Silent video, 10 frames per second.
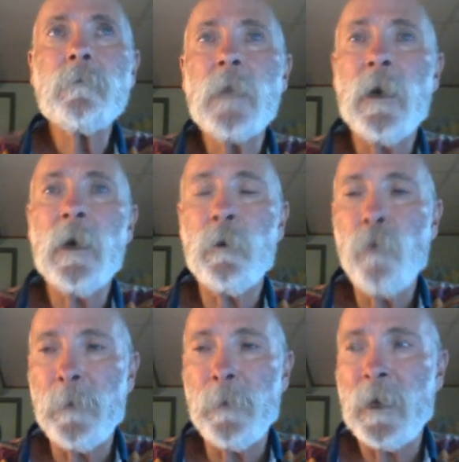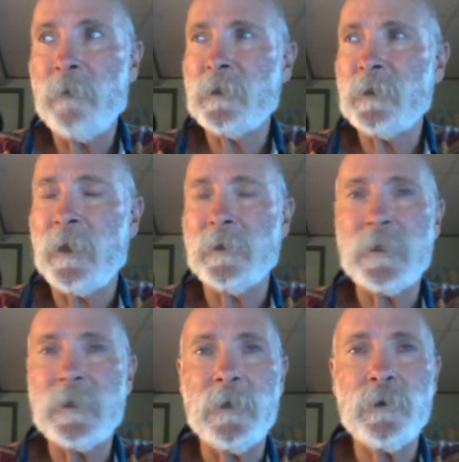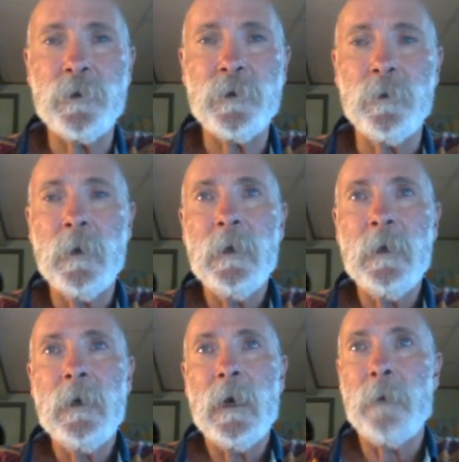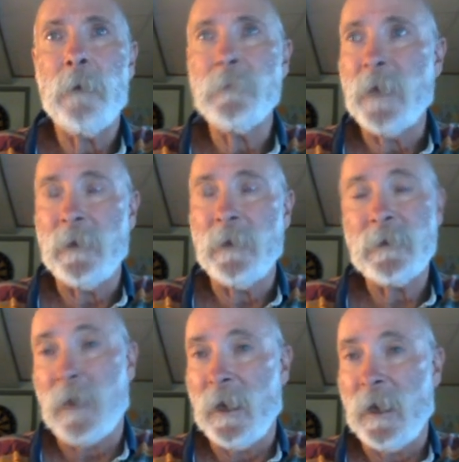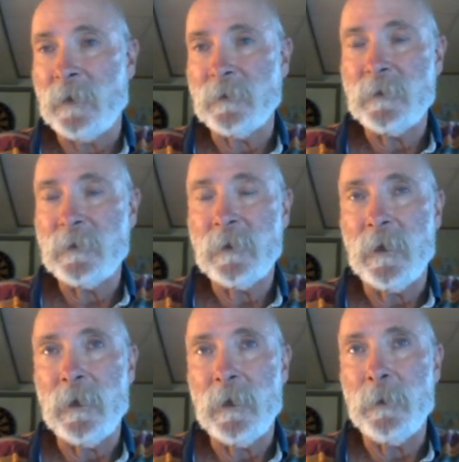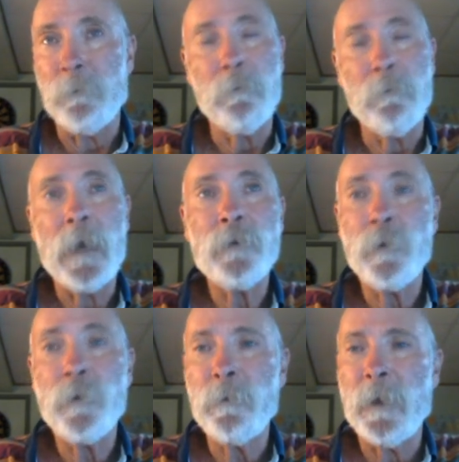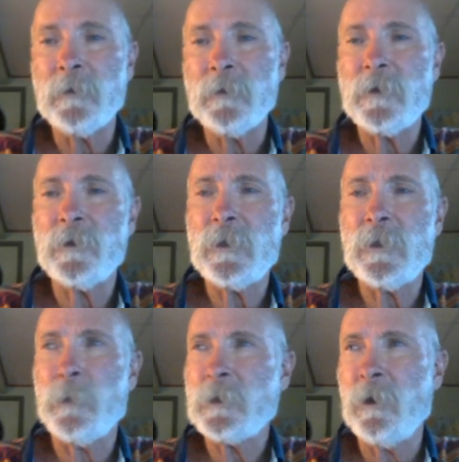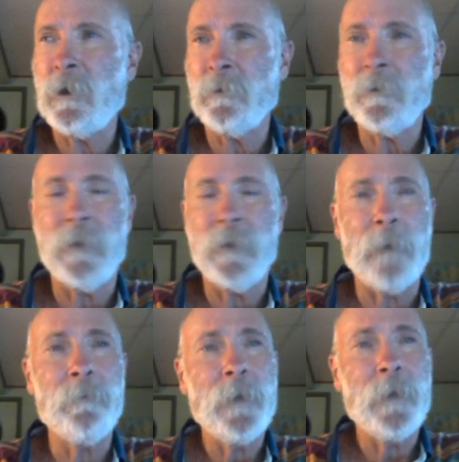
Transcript: Women have a tendency to date and mate with males that are somewhat taller than them.